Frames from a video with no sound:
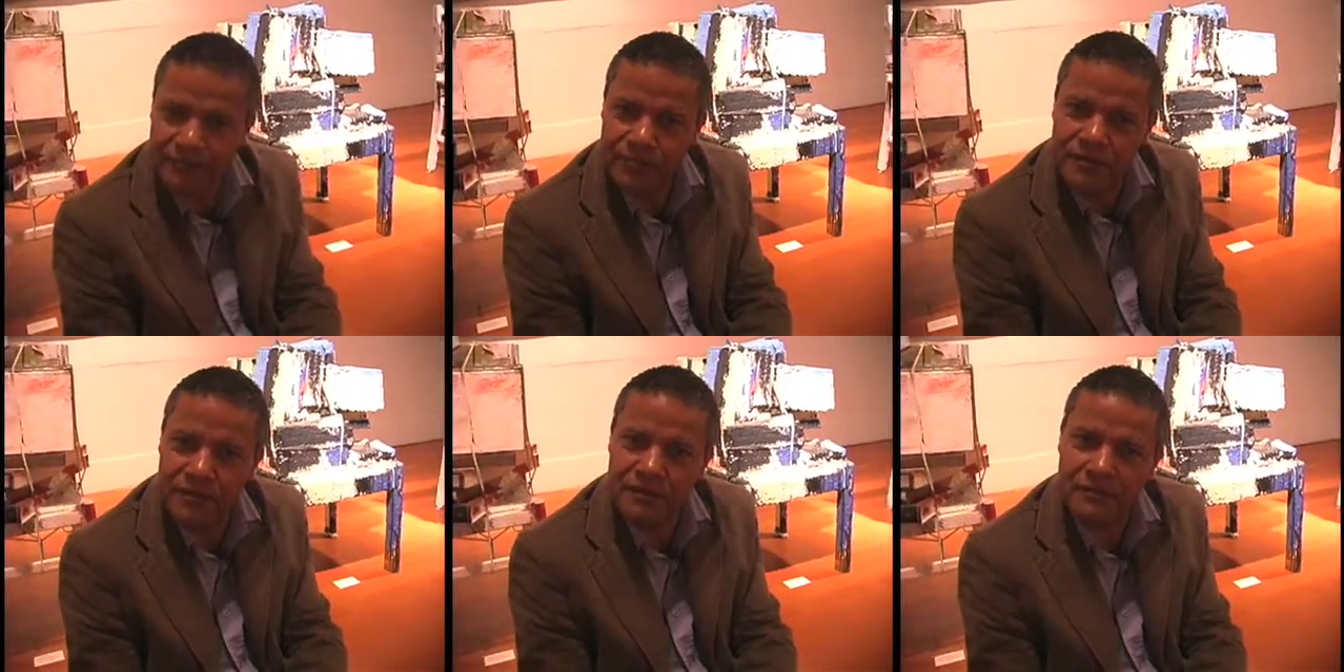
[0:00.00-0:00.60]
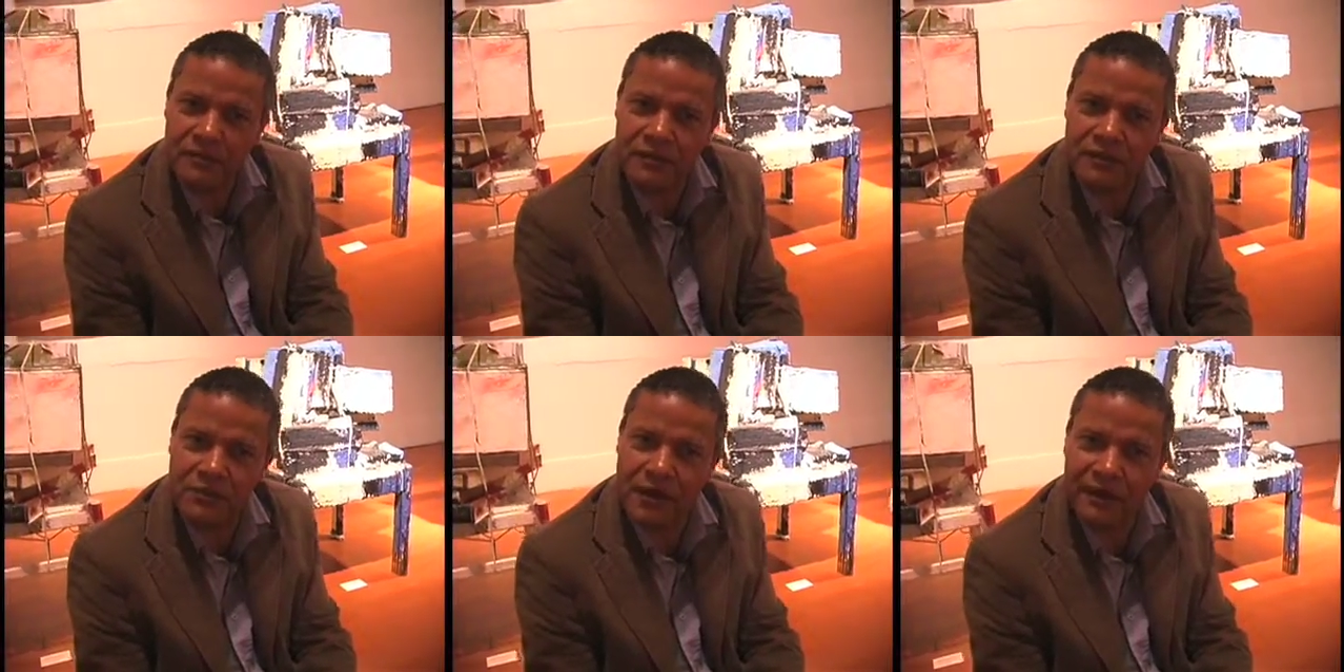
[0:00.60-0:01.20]
but with
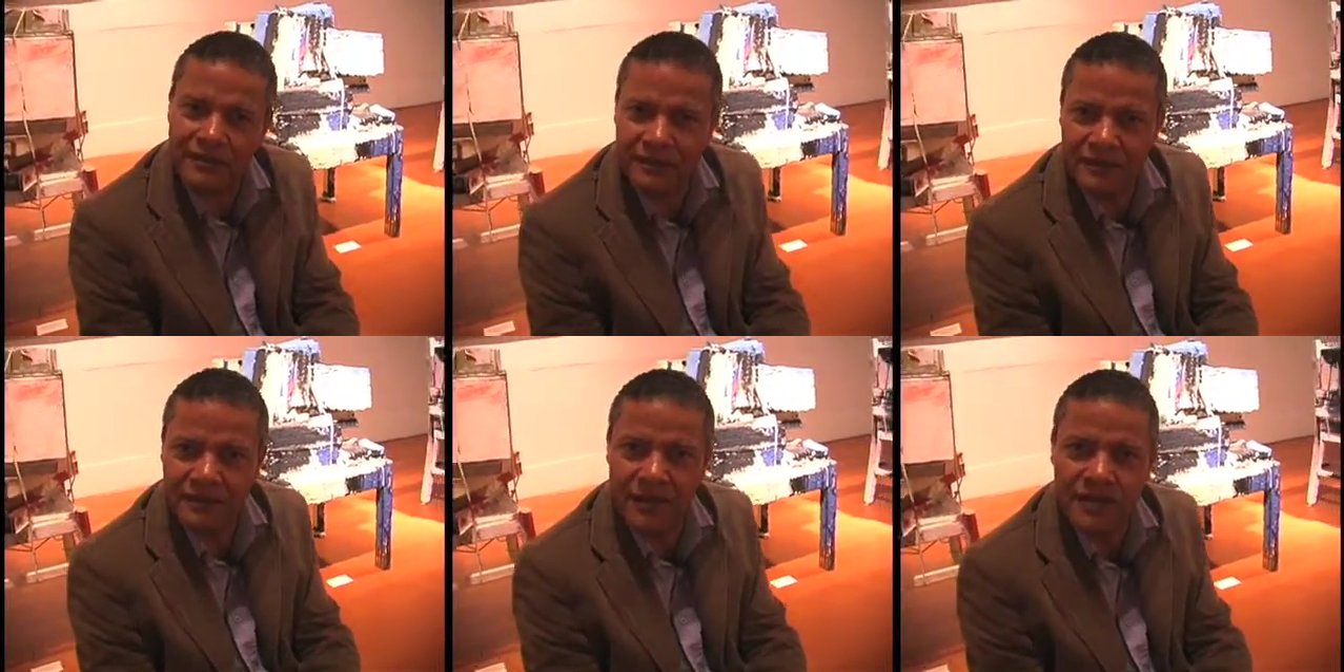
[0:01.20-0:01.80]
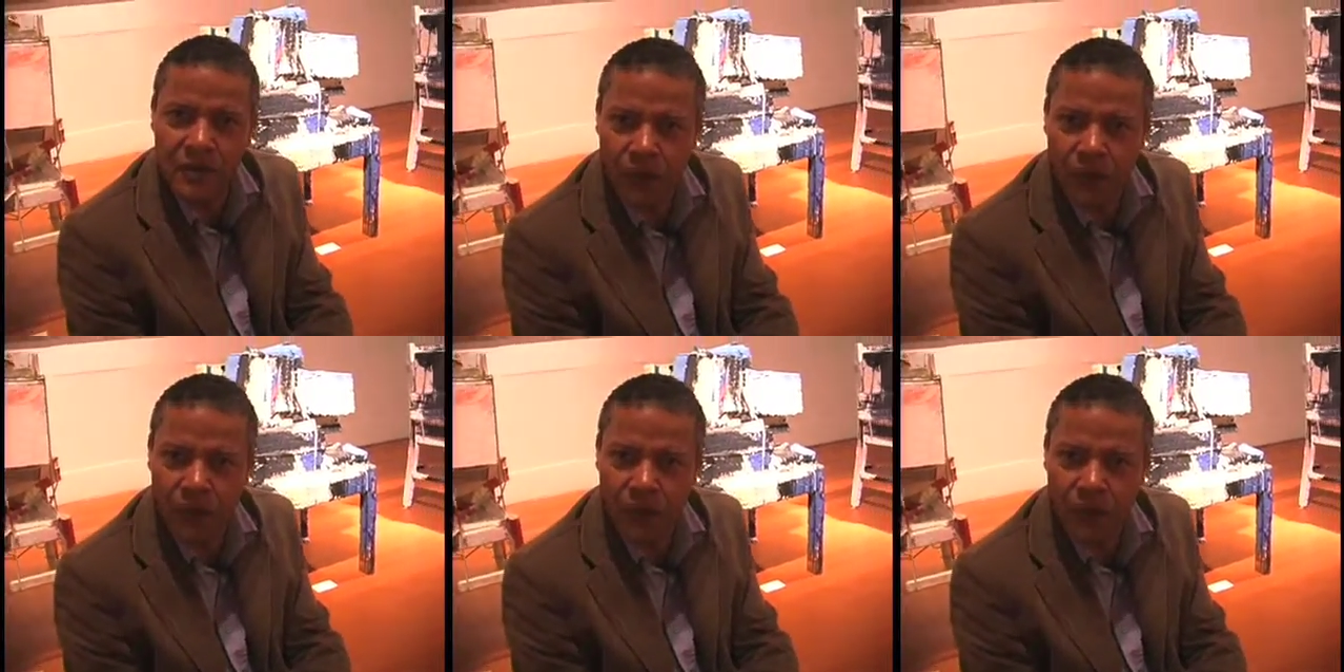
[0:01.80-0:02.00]
humanity as a